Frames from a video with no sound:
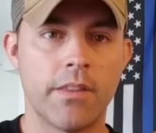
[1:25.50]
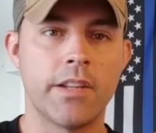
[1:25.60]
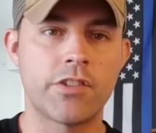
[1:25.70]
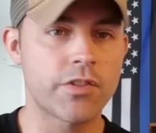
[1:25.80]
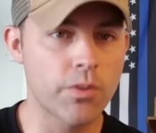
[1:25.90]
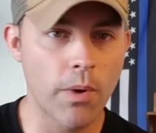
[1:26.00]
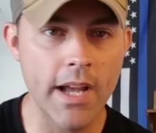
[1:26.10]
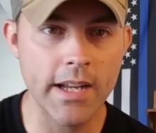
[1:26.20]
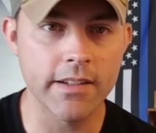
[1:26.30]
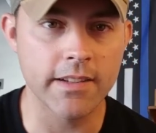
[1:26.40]
it's just the way
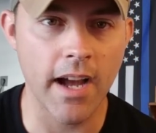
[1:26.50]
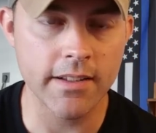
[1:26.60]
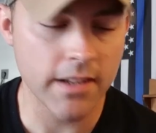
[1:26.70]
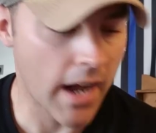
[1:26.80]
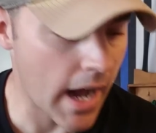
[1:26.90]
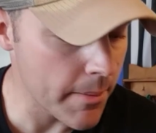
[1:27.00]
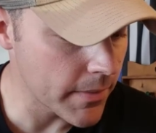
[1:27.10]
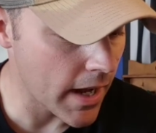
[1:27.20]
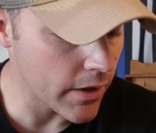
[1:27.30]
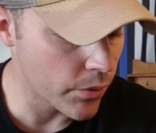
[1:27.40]
it is, guys. I'm
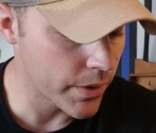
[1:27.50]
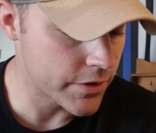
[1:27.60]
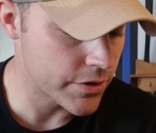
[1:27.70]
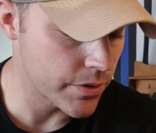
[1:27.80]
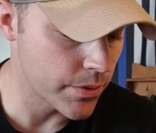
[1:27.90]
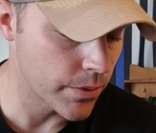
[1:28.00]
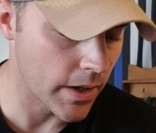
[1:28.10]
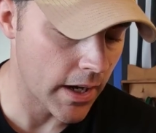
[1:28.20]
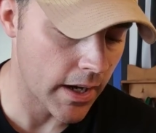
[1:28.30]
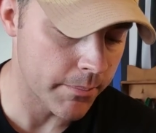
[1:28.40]
not going to
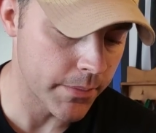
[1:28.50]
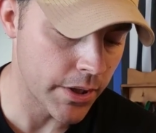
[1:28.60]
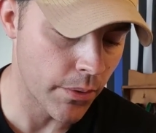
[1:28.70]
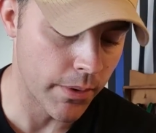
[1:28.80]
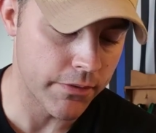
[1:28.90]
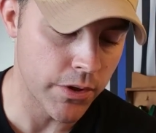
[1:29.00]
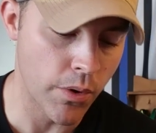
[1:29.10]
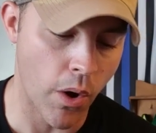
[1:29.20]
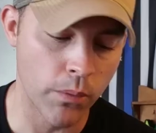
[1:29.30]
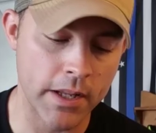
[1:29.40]

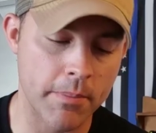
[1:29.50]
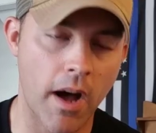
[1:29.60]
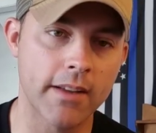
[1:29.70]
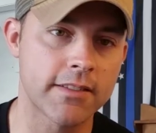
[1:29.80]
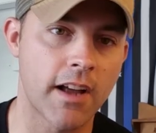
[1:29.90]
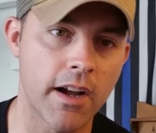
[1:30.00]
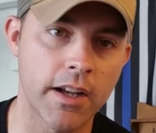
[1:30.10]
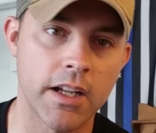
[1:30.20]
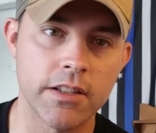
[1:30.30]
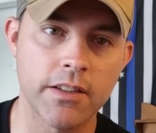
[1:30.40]
review only box stock
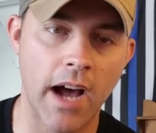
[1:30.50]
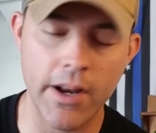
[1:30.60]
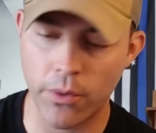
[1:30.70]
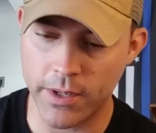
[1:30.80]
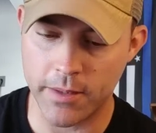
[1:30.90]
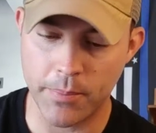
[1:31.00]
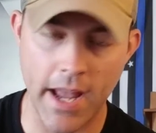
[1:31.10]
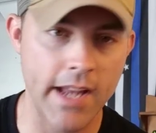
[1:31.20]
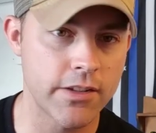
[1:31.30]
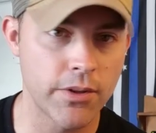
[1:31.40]
guns. I don't get
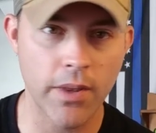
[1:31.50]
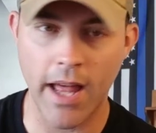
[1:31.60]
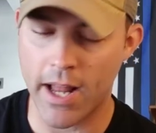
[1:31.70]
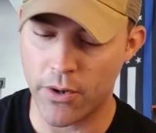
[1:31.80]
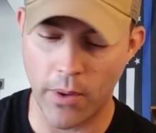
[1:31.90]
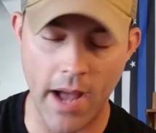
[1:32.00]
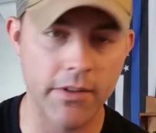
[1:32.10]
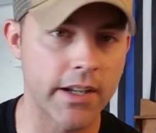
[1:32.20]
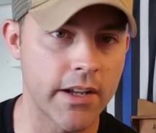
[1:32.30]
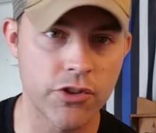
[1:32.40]
paid to do that. I don't have
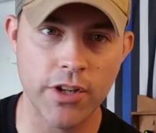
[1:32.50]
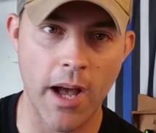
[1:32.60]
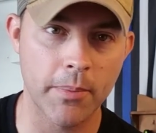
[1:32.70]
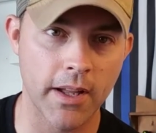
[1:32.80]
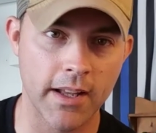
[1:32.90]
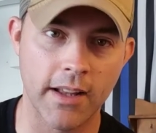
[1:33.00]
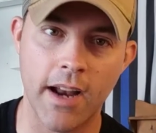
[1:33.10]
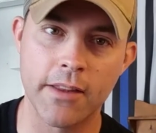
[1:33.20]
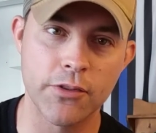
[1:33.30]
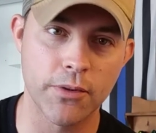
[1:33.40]
a gun shop like a
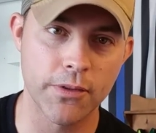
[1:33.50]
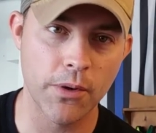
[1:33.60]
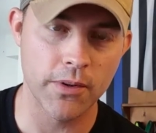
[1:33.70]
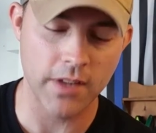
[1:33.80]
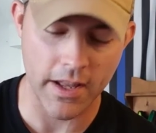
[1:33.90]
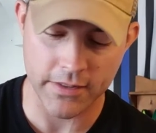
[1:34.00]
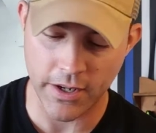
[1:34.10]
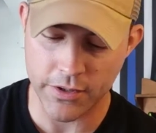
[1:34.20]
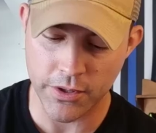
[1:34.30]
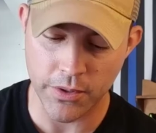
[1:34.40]
lot of these reviewers out
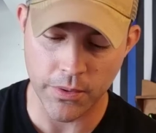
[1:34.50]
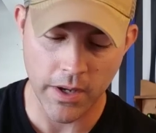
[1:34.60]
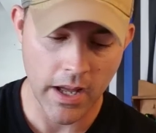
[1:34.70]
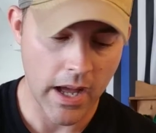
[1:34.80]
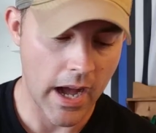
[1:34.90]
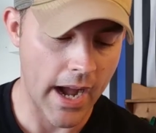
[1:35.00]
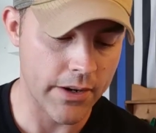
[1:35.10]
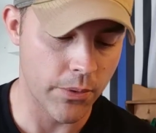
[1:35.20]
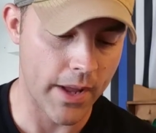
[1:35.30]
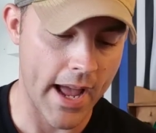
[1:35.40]
there do. I
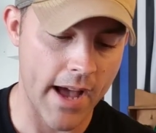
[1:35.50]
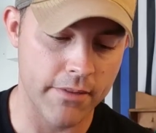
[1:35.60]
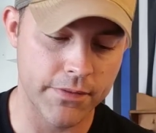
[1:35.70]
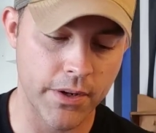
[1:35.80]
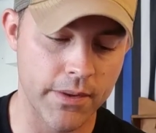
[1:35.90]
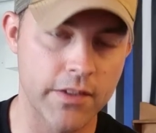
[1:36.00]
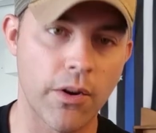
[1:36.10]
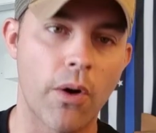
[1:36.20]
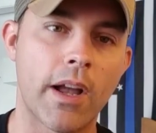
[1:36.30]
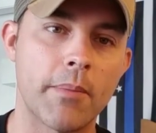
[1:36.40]
don't have, this is
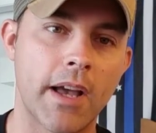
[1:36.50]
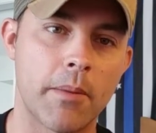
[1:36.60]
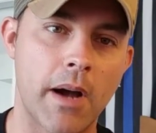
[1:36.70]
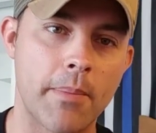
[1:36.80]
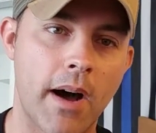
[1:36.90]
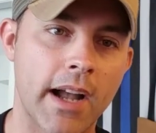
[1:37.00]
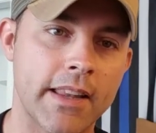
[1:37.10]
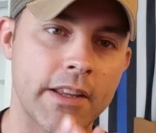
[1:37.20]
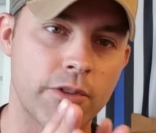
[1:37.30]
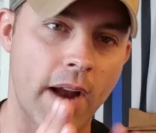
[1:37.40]
all coming out of my
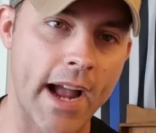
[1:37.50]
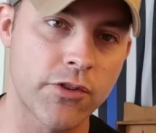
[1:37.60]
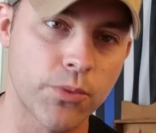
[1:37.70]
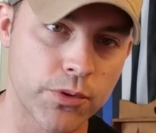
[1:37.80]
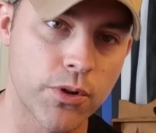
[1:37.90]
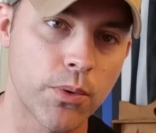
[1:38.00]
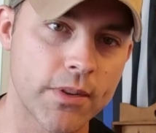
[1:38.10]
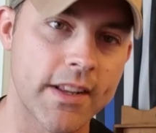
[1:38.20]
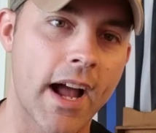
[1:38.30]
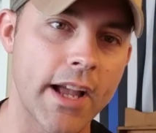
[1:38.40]
pocket. These are actual
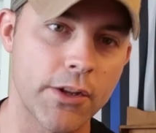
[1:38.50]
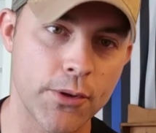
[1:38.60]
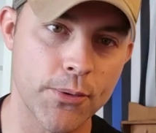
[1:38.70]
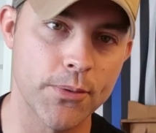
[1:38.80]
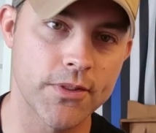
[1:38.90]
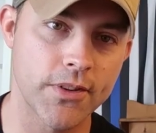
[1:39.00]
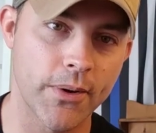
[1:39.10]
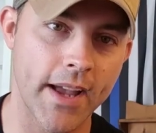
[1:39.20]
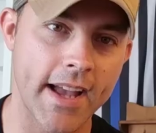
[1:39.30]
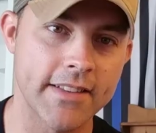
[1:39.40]
tools that I use,
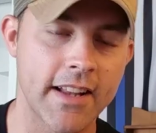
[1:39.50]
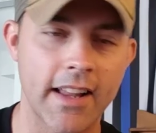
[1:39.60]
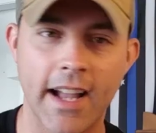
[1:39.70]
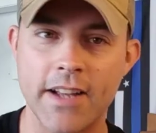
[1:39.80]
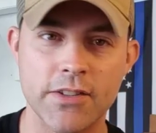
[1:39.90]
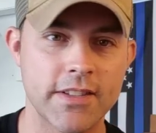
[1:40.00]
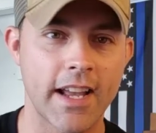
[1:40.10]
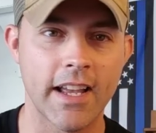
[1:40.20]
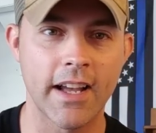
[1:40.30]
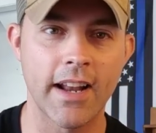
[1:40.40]
okay? It's not like I just
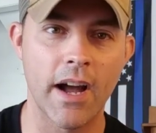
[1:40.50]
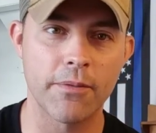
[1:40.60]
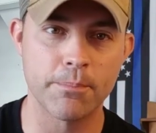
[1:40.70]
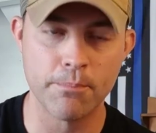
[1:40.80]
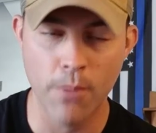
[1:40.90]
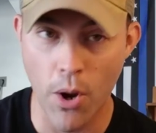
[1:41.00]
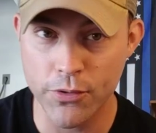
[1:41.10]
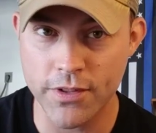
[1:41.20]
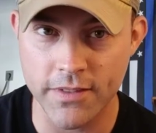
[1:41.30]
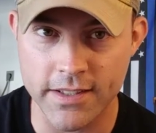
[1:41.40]
take a gun out
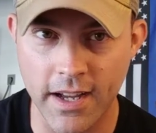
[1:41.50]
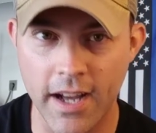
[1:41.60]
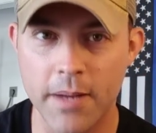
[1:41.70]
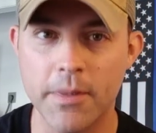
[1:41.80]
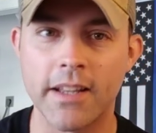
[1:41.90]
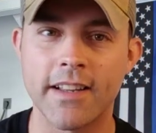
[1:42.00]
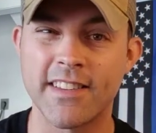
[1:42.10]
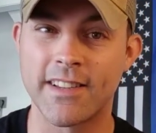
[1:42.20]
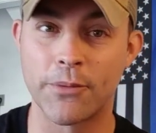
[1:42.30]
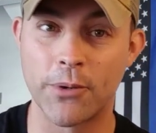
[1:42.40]
most of the time,
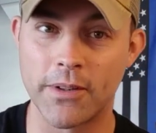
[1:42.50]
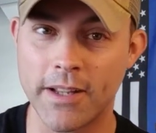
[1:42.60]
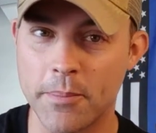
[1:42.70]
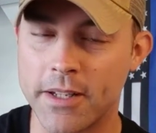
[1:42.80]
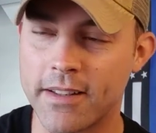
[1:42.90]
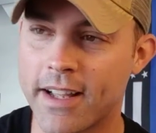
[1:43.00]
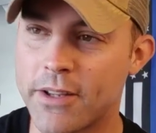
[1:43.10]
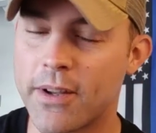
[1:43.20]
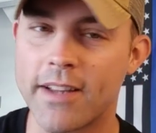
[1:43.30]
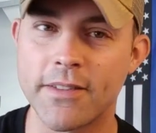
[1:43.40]
unless it's a real lemon like
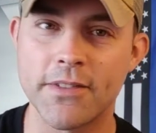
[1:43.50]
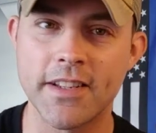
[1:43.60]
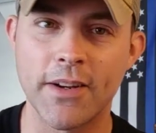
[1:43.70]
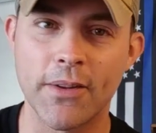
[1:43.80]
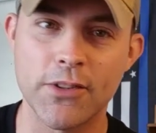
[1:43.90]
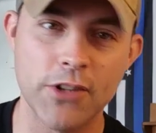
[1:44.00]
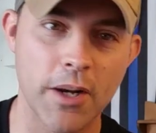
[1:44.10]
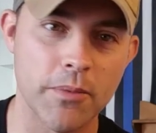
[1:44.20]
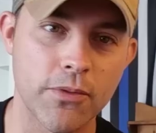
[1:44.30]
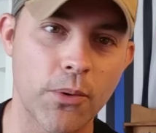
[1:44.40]
you guys have seen on this
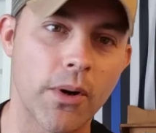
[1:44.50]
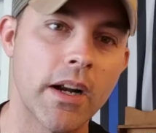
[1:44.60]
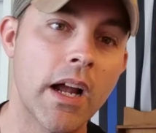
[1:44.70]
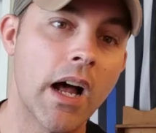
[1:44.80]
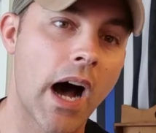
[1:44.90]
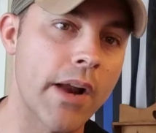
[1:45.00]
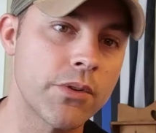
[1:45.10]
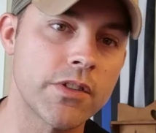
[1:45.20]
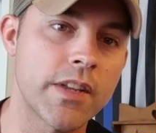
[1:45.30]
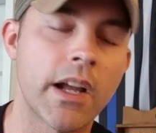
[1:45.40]
channel before. I
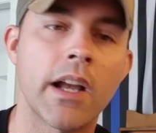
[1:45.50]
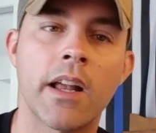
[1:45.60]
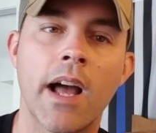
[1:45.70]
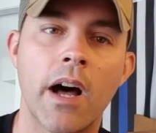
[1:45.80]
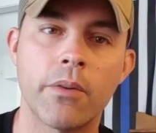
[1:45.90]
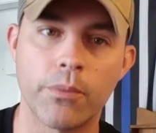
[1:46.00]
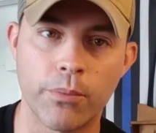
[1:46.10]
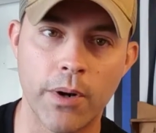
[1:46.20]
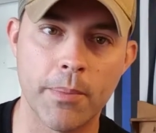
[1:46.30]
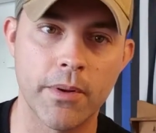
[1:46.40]
don't just take a gun out,
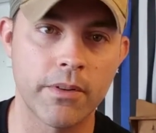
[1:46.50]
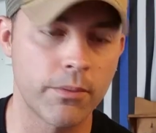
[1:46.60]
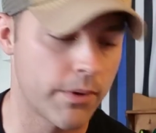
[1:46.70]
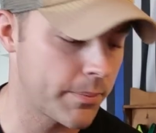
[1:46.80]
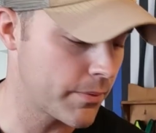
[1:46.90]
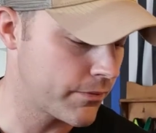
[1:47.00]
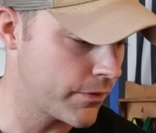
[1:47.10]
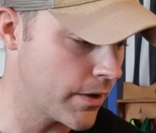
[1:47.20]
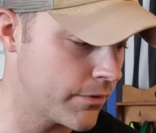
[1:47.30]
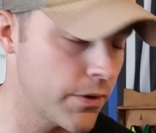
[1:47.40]
rip a
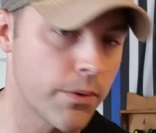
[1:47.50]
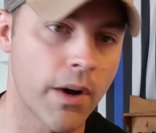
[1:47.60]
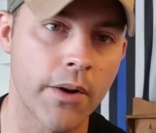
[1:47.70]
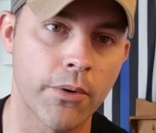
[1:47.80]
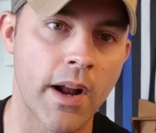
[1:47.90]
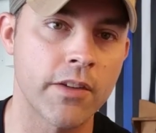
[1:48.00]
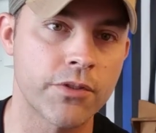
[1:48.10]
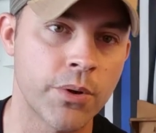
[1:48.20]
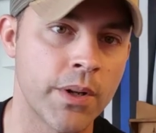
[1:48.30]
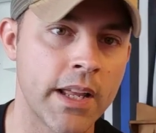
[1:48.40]
few hundred rounds
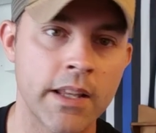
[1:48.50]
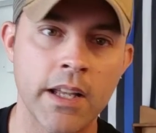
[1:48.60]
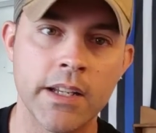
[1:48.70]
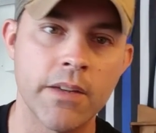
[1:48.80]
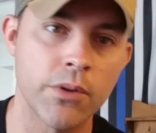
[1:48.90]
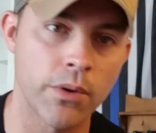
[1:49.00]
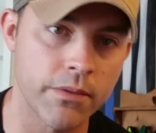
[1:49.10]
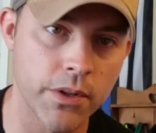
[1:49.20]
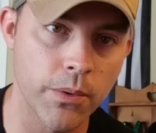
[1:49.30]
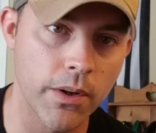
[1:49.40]
through it, and then give you a
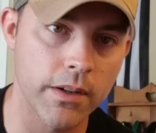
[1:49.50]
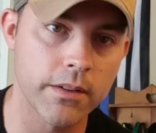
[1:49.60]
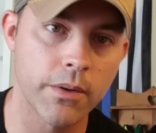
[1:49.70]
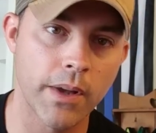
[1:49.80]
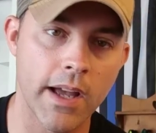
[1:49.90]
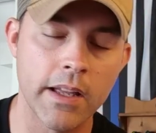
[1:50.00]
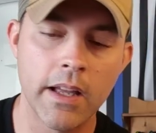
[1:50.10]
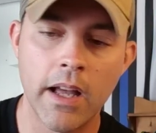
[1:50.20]
review on it, okay?